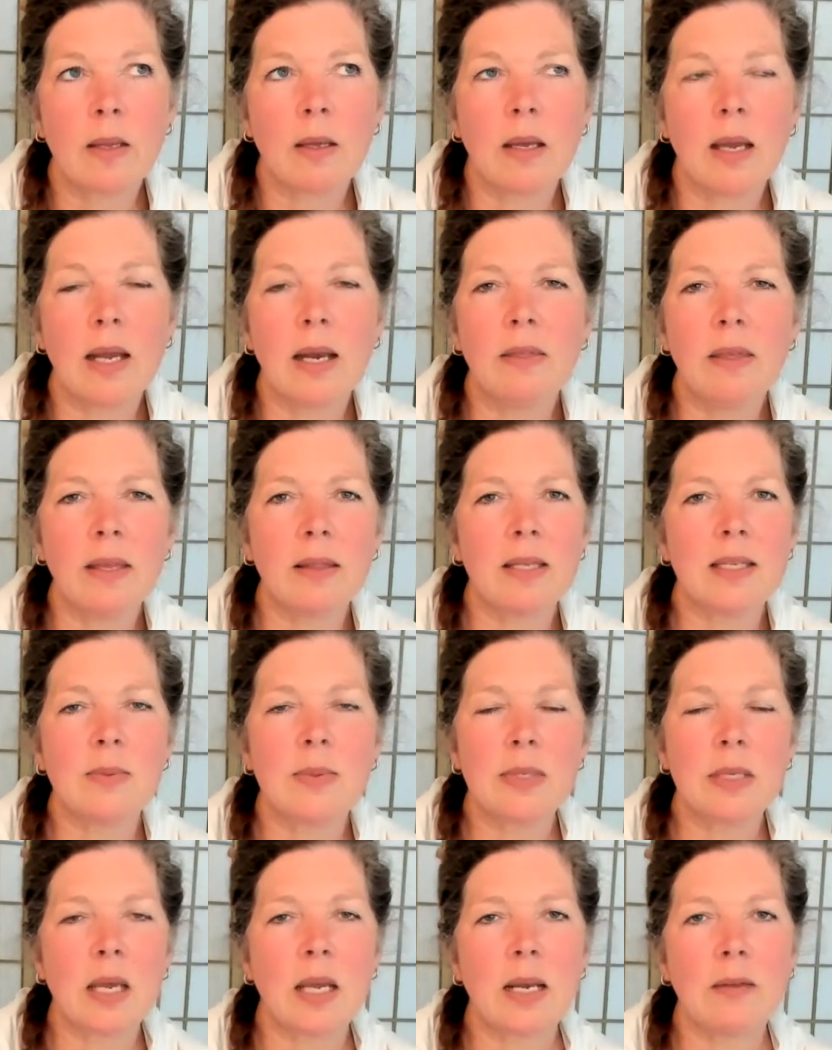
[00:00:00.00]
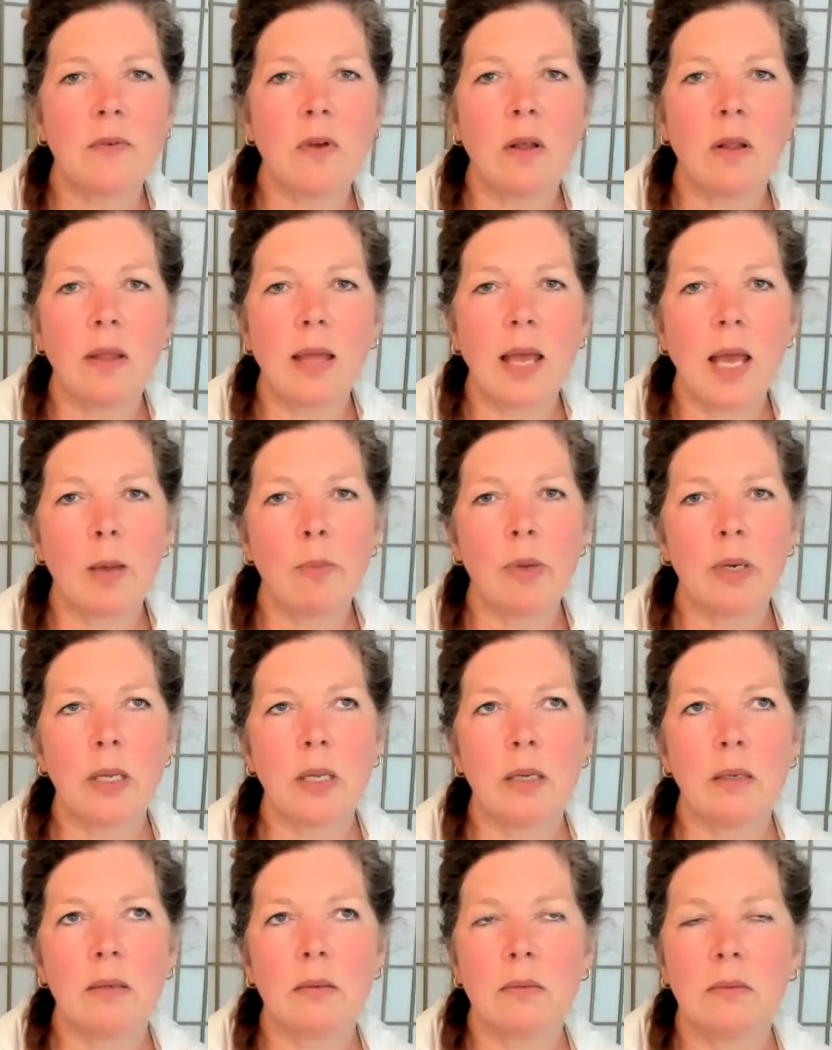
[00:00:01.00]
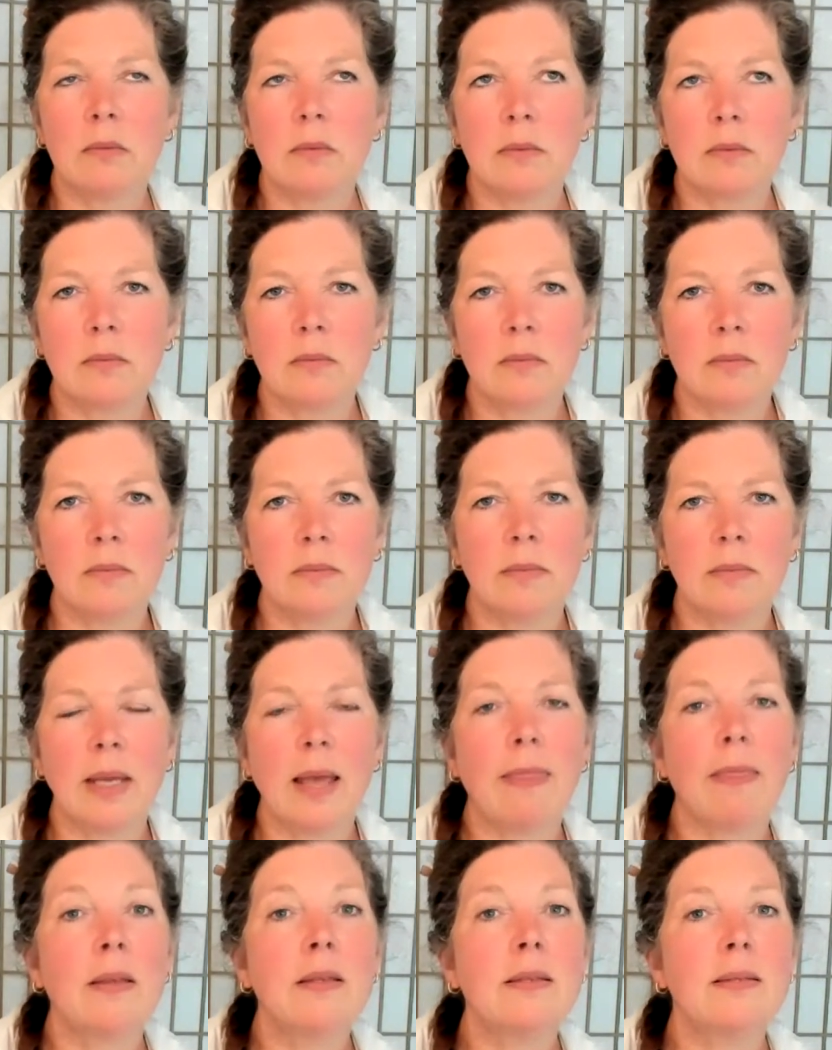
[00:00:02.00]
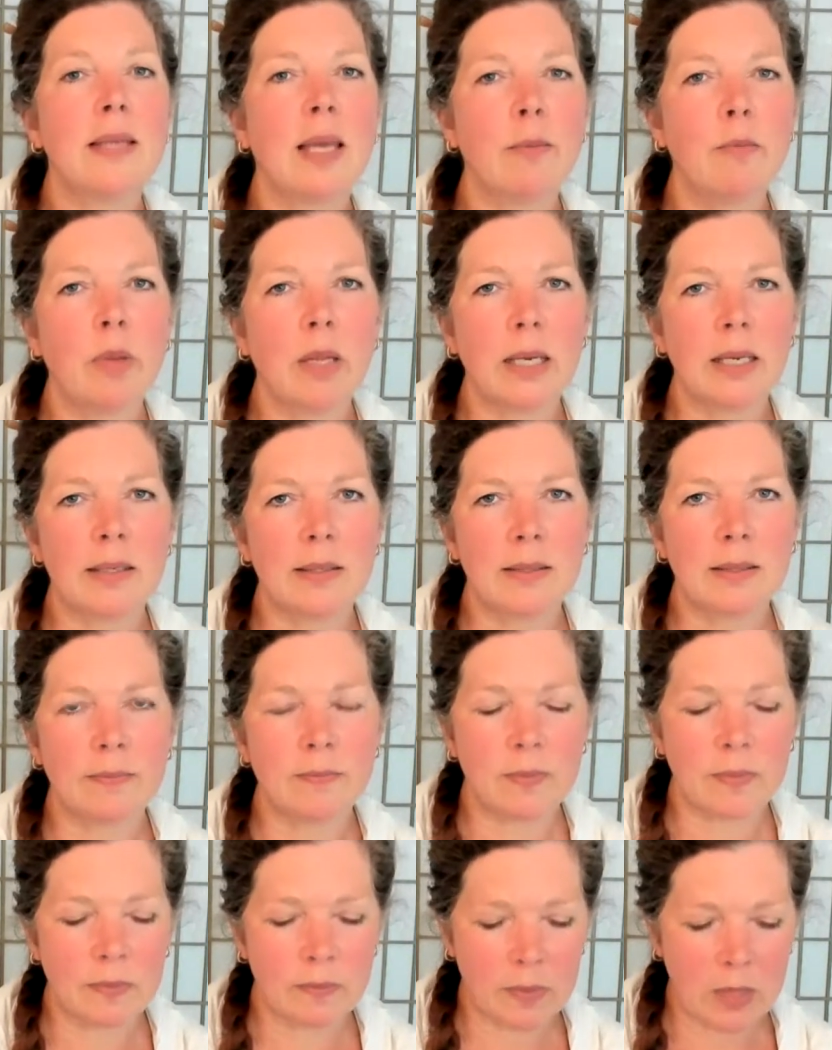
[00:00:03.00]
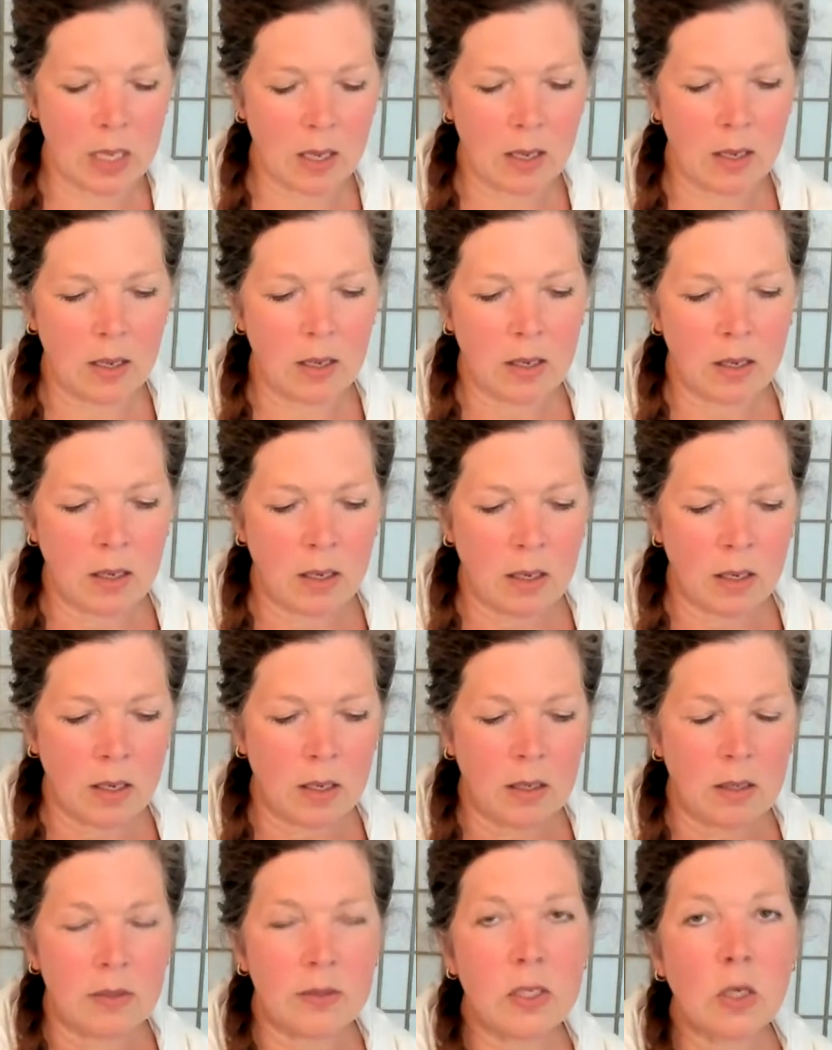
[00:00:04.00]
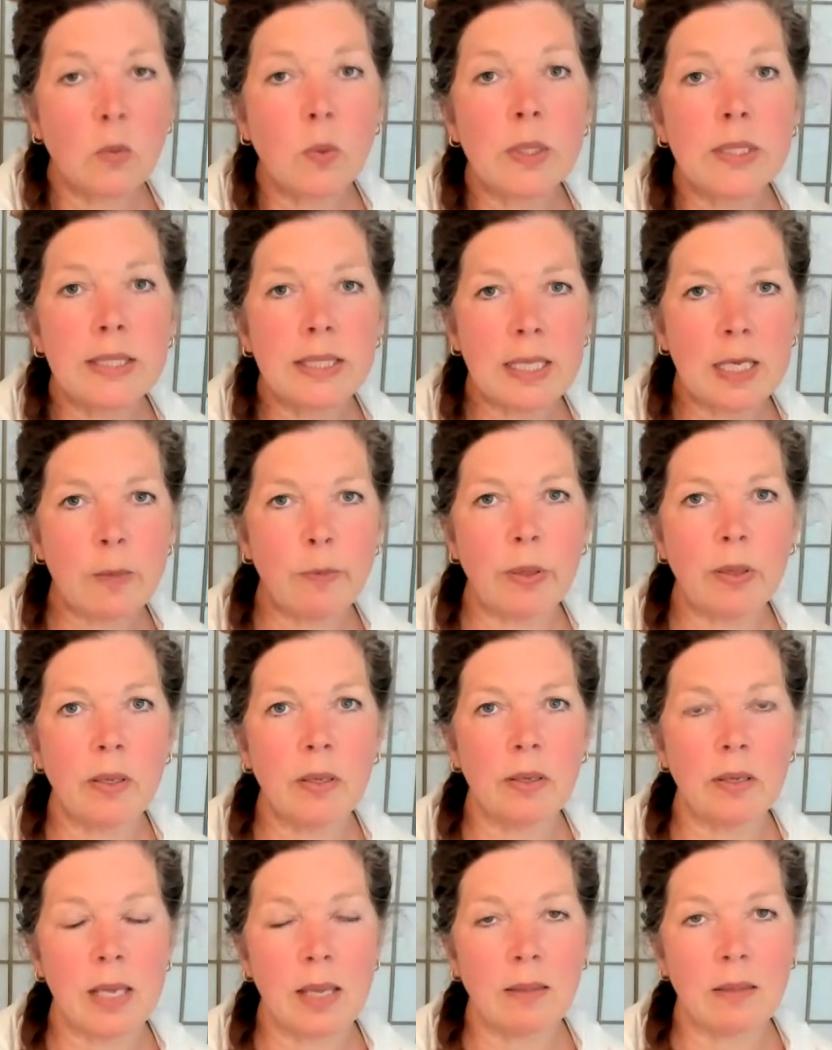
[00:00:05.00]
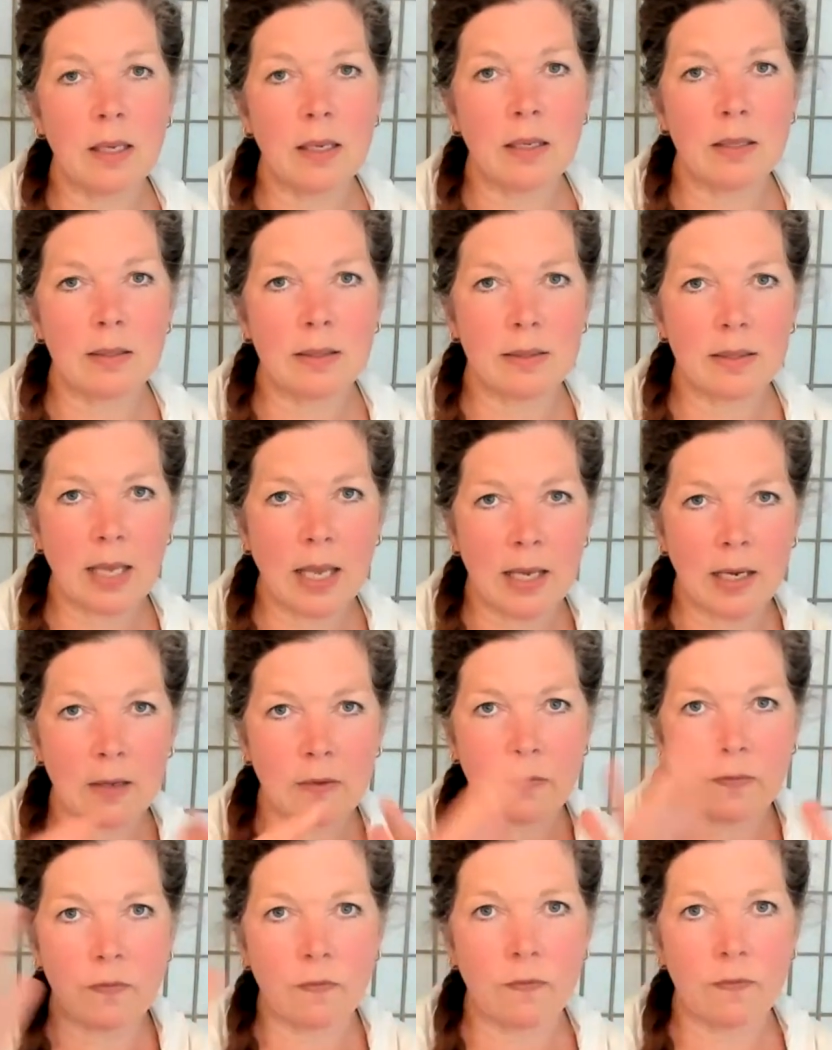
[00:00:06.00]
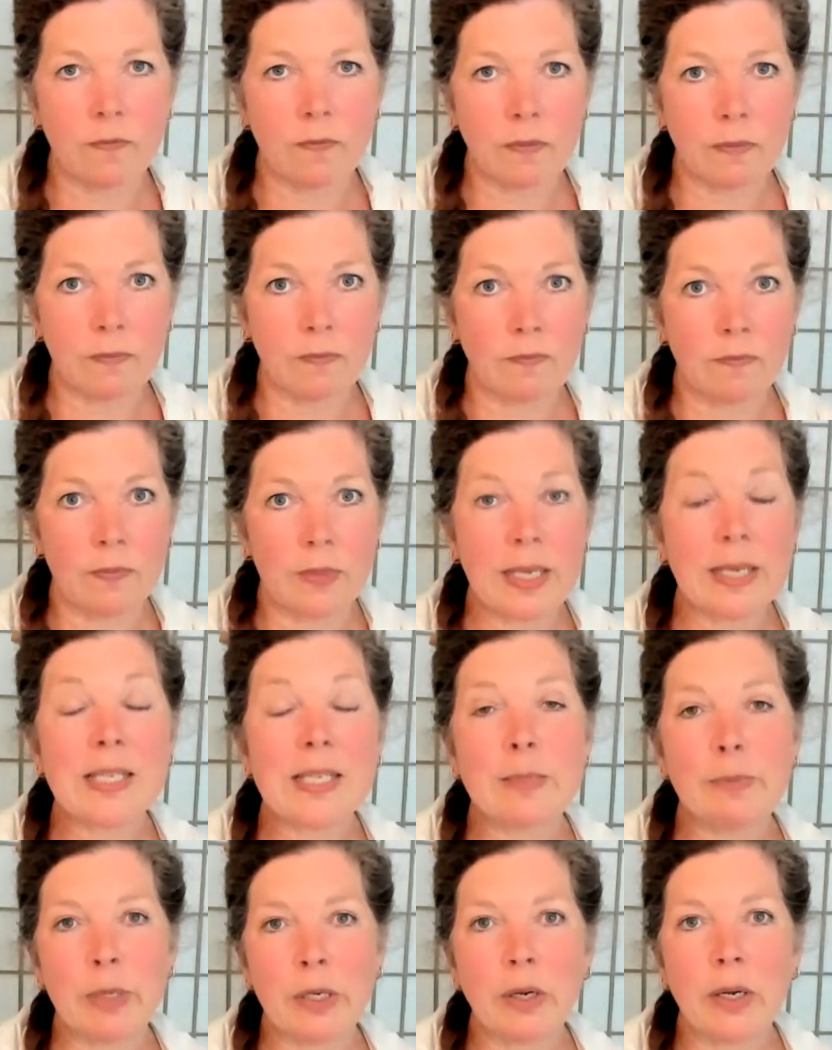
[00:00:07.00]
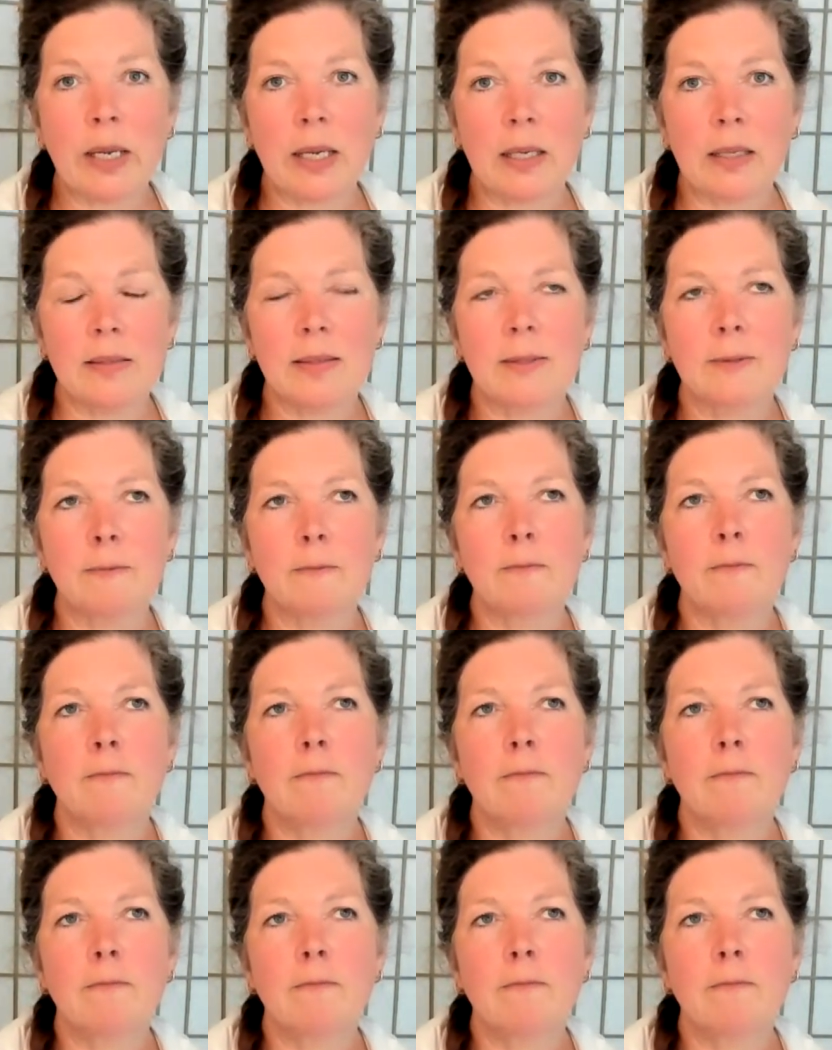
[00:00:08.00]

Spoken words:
And I think this was kind of all happening at the same place. So we're deep in this kind of experience.